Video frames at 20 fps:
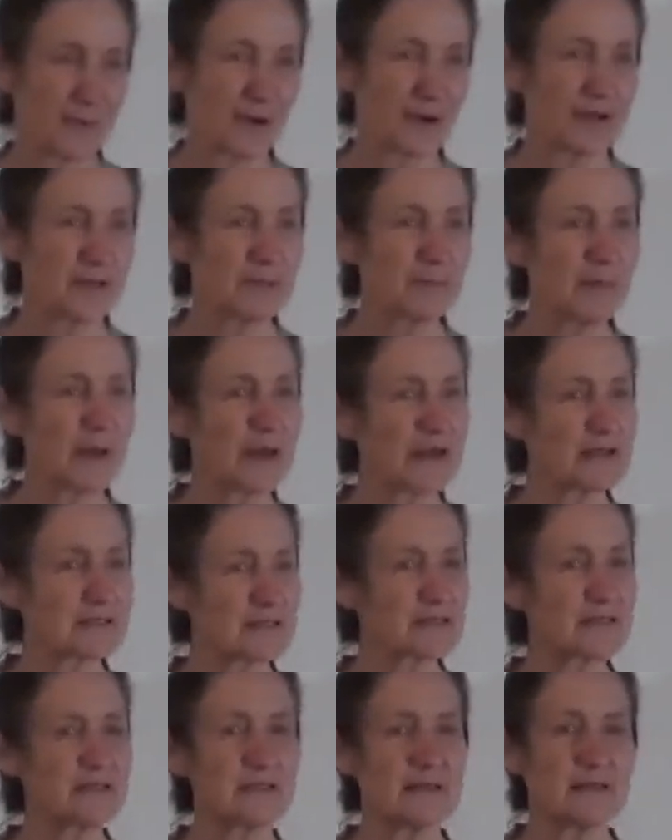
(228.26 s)
body
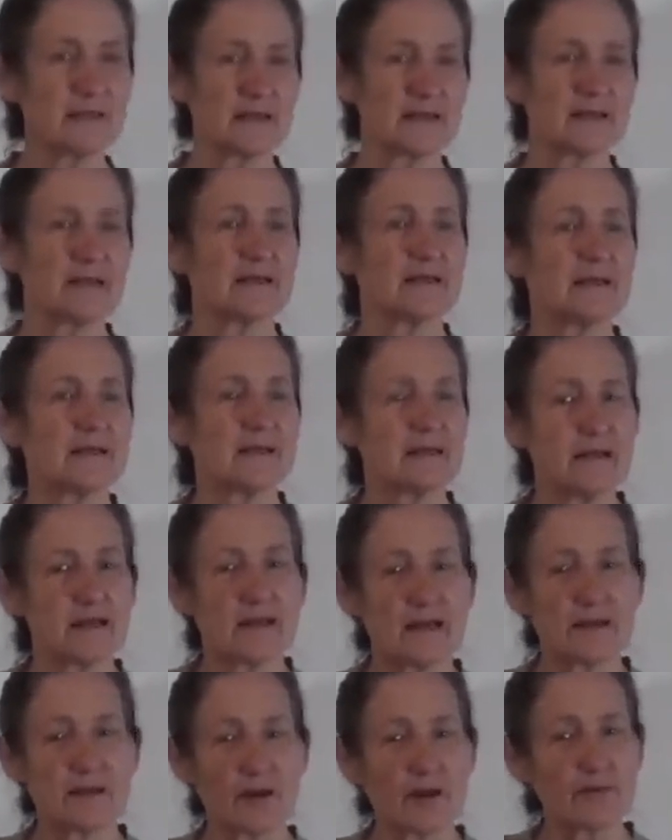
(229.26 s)
makes it,
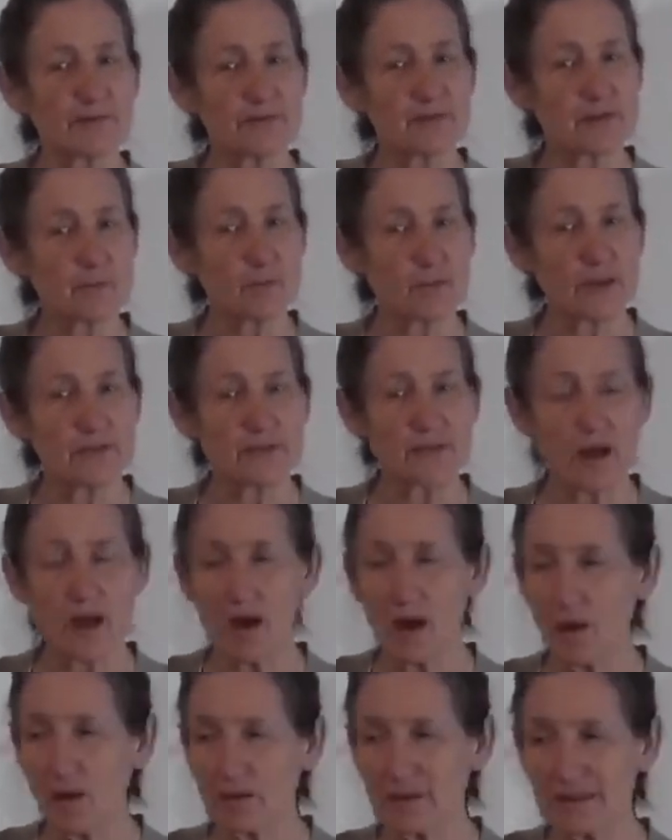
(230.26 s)
and often when the
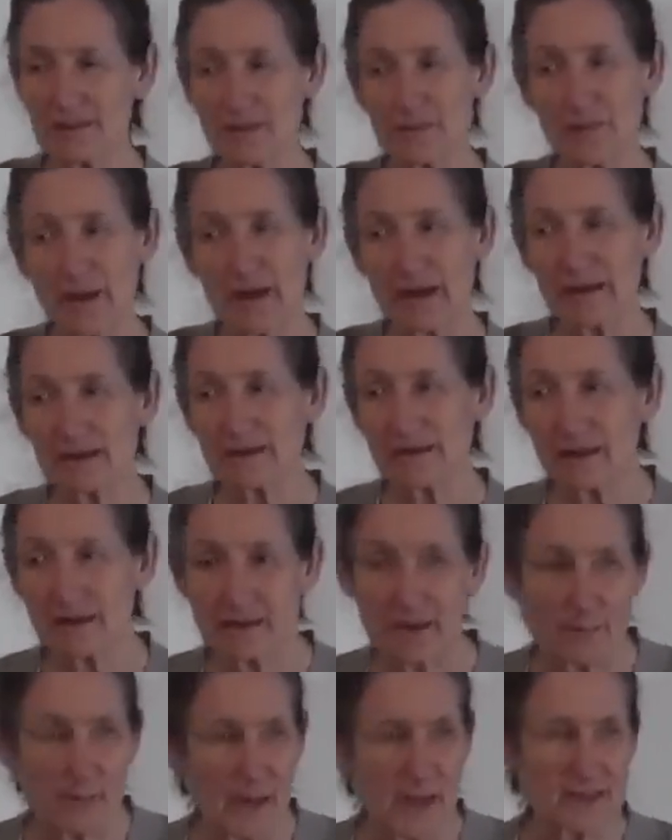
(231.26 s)
hole is made,
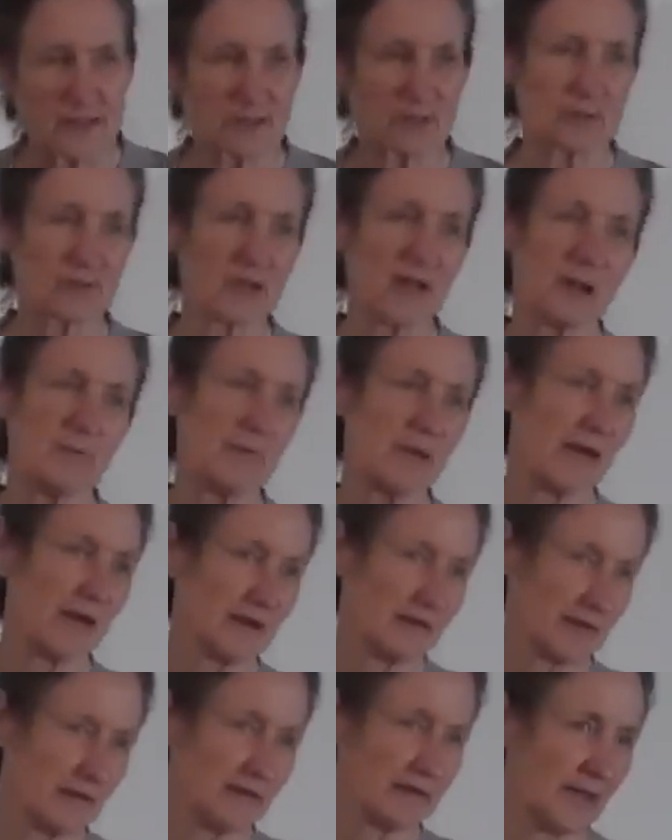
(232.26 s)
then the pus will come
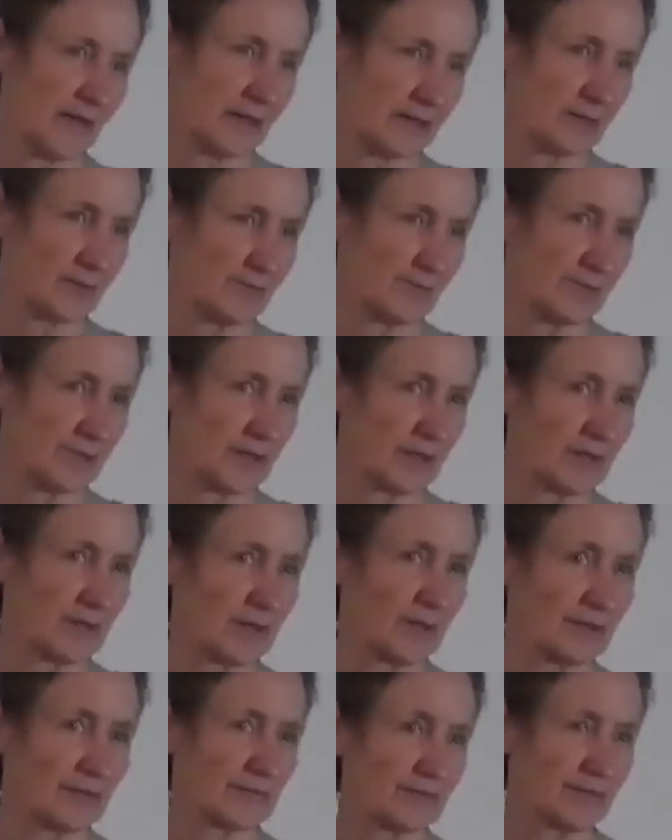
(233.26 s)
out, and that can bring a
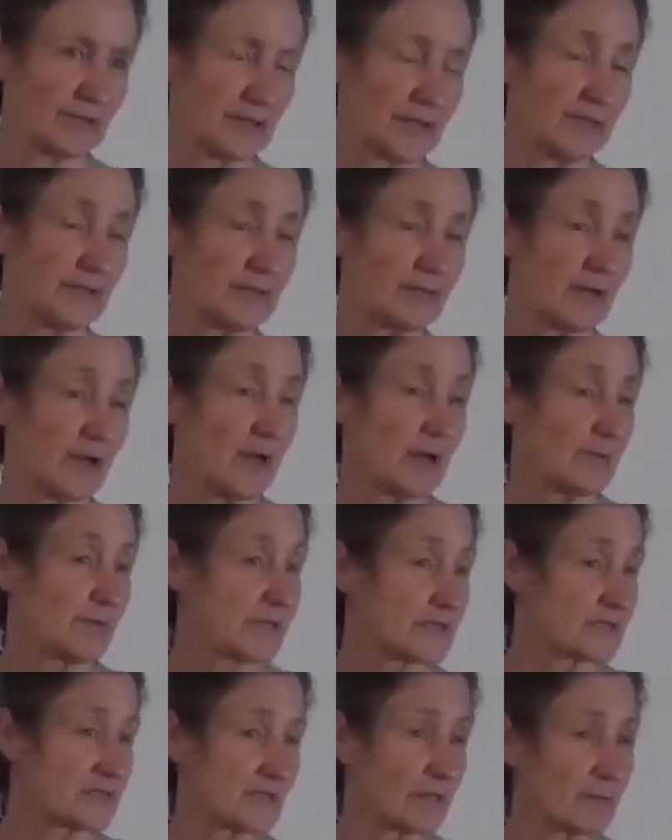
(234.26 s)
lot of relief.
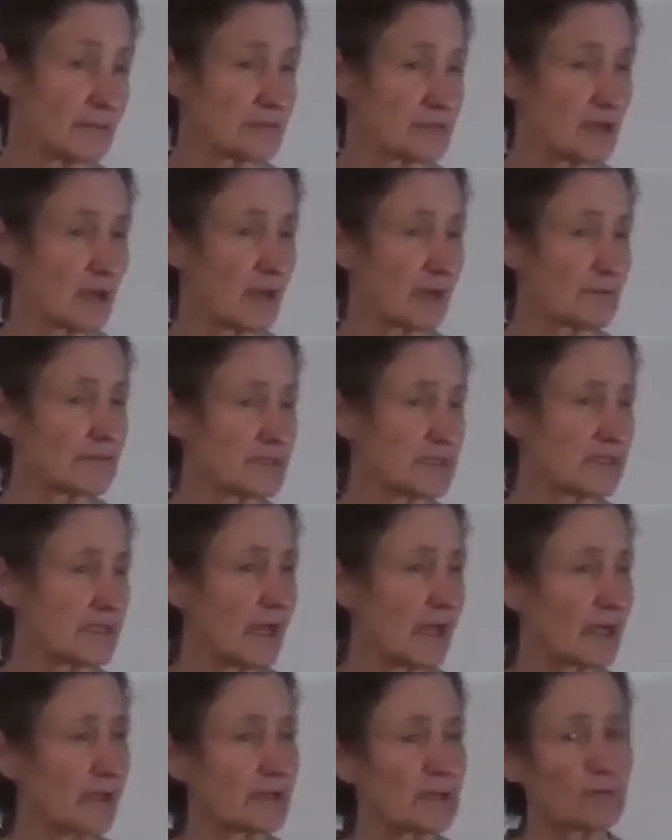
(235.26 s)
But sometimes
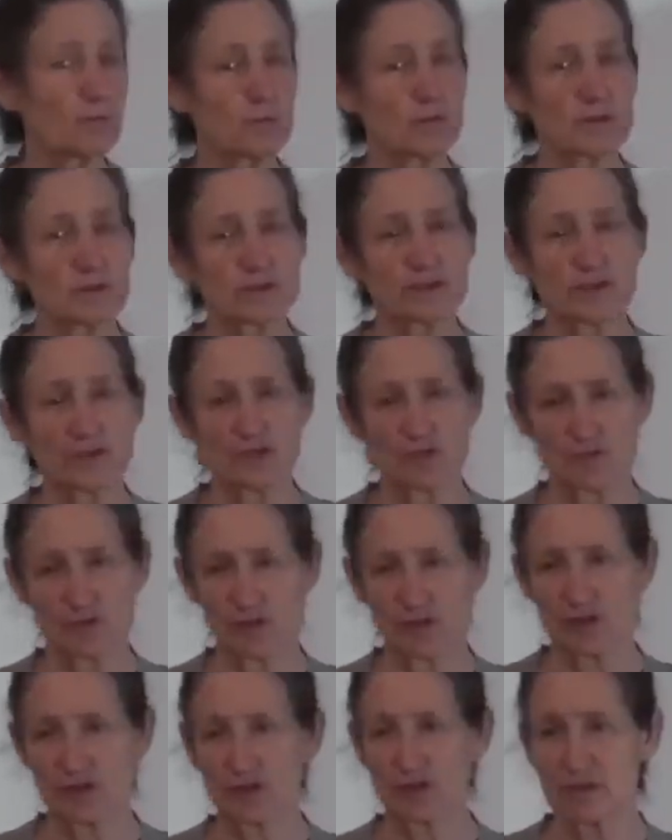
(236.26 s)
the onion will just
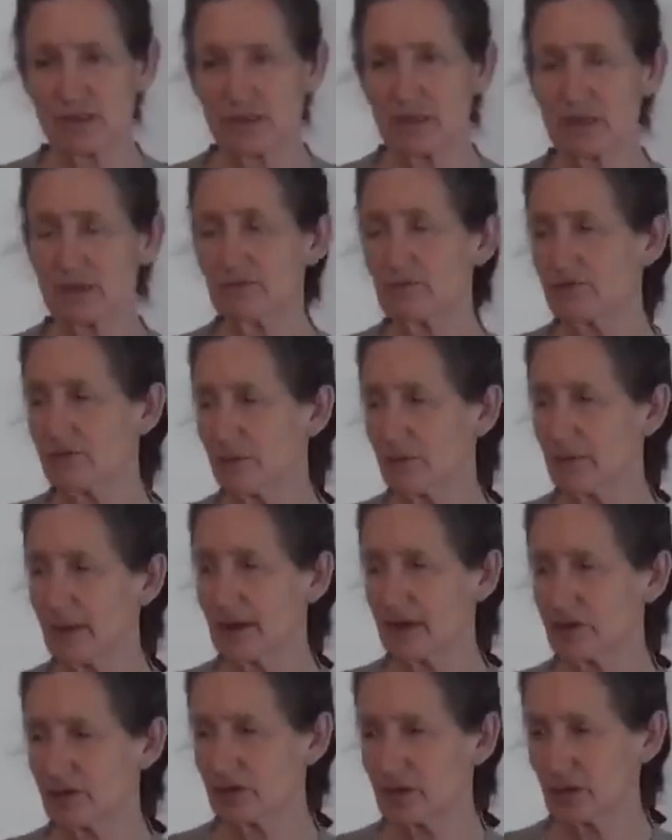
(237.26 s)
reduce the
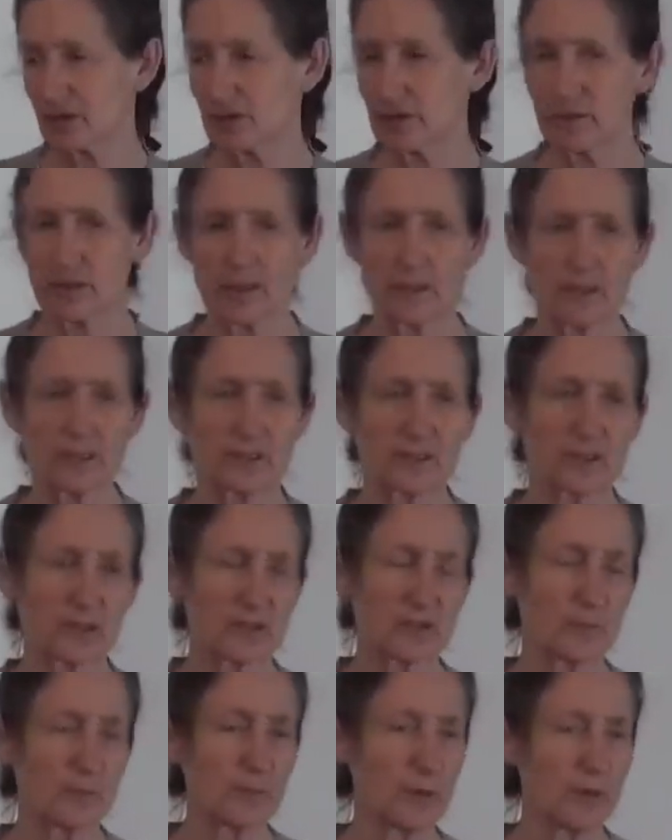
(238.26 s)
inflammation to
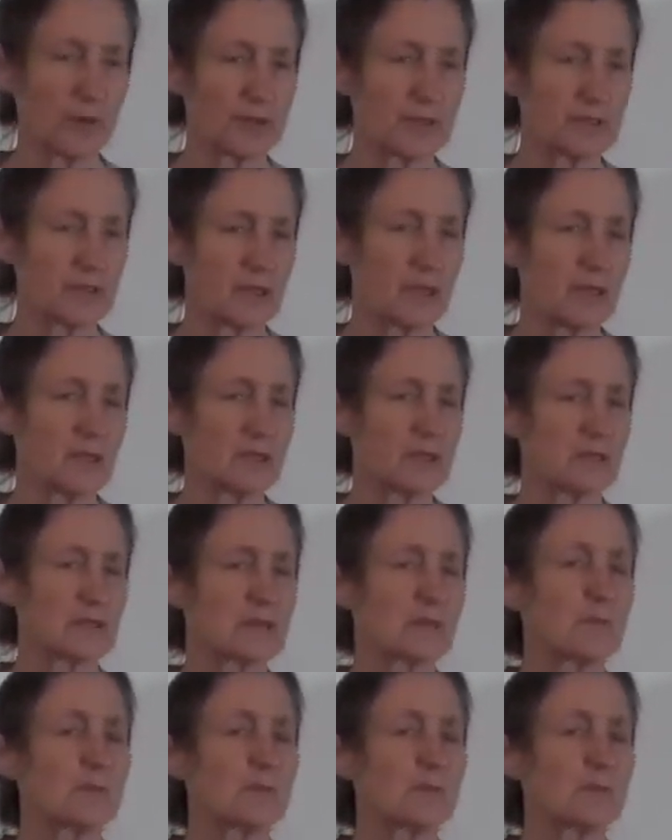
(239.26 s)
the point that